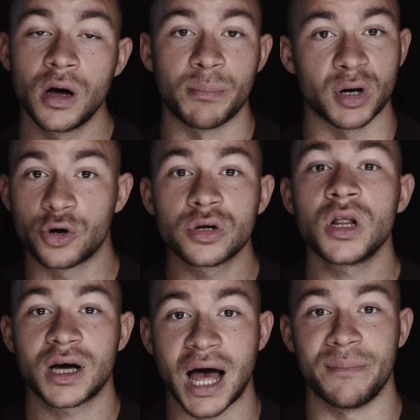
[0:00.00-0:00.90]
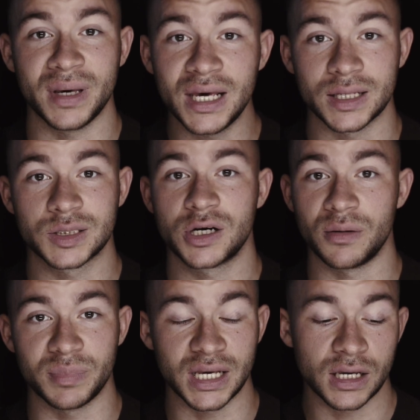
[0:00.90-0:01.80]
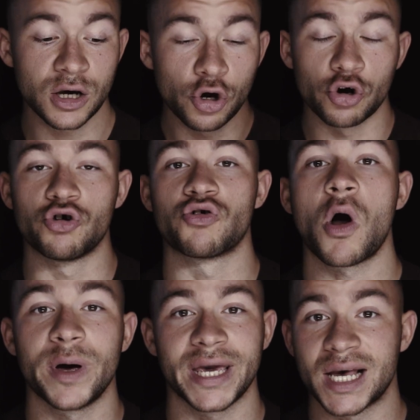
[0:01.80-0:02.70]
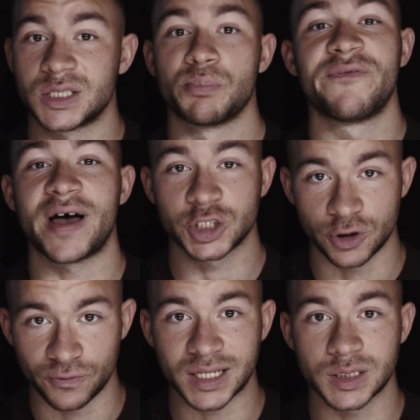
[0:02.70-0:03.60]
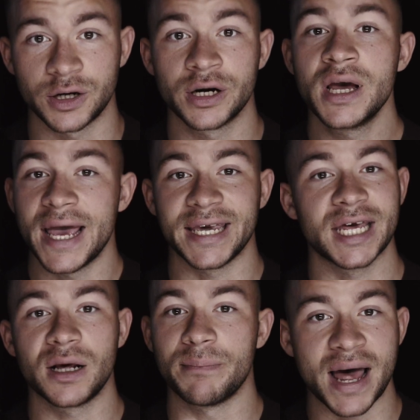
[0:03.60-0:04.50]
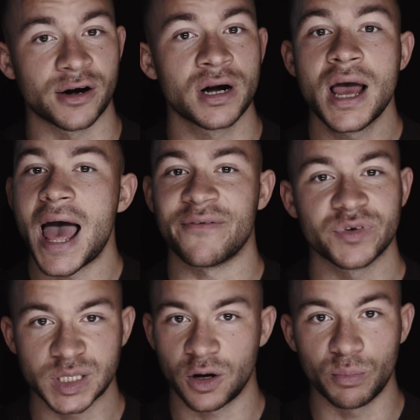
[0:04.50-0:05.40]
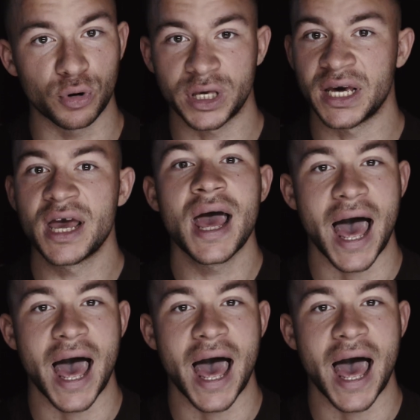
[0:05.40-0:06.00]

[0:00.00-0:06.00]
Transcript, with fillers: But good luck on me is going to be growing as a professional wrestler and getting better every single booking,